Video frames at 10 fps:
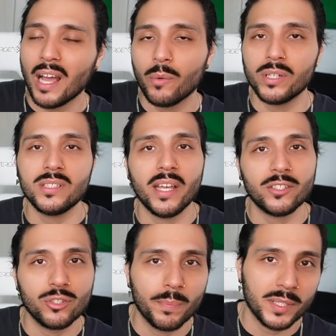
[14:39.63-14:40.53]
I wouldn't take
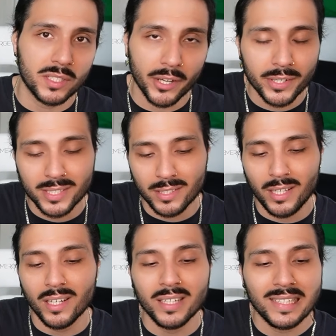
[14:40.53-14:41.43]
super
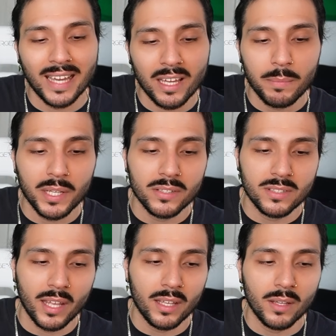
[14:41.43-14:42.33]
seriously, again, because
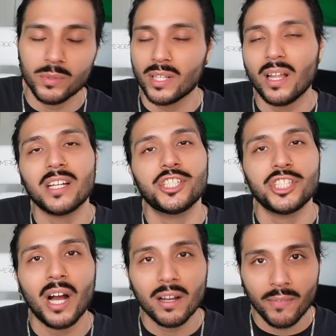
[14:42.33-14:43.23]
it was a lot of
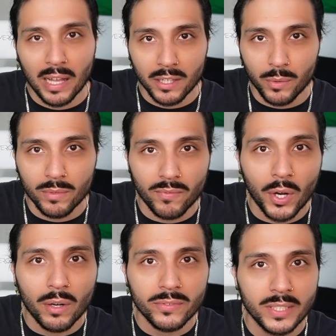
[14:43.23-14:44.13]
shock value
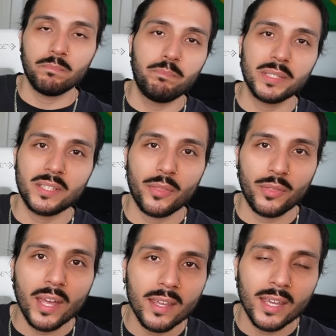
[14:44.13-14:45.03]
involved. But the thing